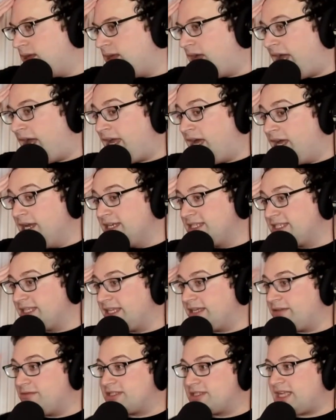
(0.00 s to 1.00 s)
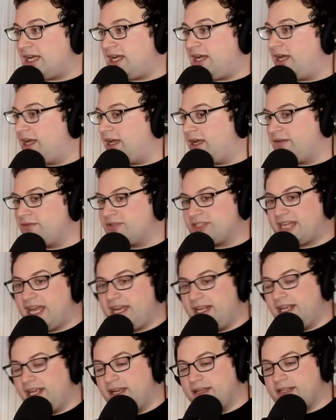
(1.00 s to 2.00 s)
I honestly it was
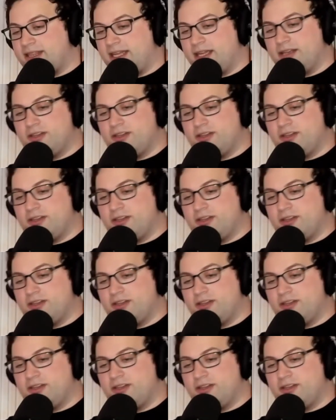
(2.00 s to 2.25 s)
getting into the